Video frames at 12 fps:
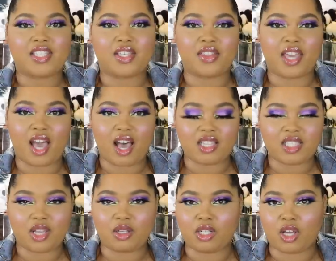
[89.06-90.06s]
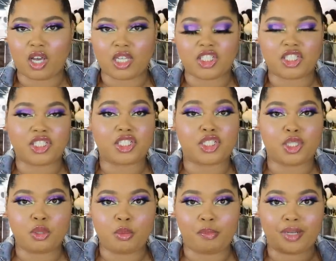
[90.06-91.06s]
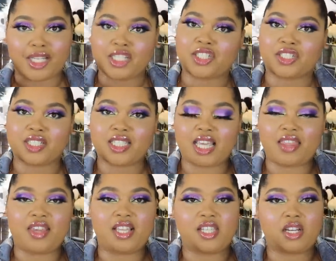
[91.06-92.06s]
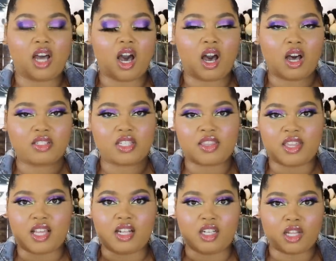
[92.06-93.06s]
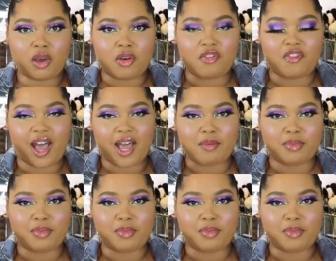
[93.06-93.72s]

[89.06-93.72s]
So they also launched two blushers and these are called the lo-fi